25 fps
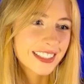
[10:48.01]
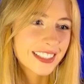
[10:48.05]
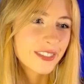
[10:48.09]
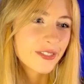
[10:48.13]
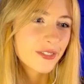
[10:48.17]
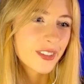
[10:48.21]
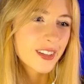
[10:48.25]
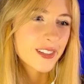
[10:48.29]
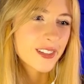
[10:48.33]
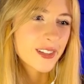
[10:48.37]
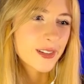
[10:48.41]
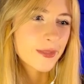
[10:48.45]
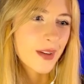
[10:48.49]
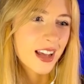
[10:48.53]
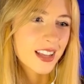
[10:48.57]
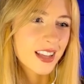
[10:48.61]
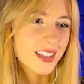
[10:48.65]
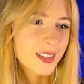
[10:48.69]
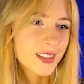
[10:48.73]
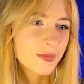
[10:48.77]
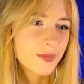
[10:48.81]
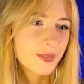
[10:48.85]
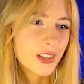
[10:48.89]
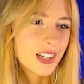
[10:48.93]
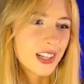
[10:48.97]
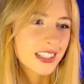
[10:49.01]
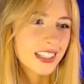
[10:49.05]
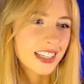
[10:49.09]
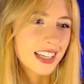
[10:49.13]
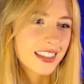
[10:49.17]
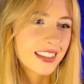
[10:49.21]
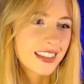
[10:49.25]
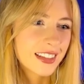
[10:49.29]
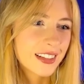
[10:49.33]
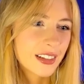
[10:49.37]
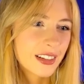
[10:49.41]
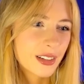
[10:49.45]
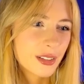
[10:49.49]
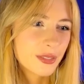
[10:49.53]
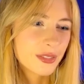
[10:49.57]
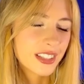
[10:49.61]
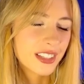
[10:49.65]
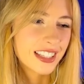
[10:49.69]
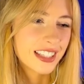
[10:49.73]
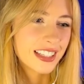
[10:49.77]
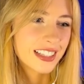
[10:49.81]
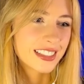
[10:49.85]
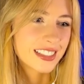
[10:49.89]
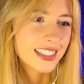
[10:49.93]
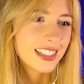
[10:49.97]
The bishop has to block, and then over
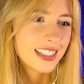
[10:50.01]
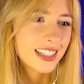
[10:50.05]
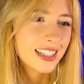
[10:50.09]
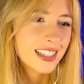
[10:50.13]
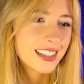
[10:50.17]
here,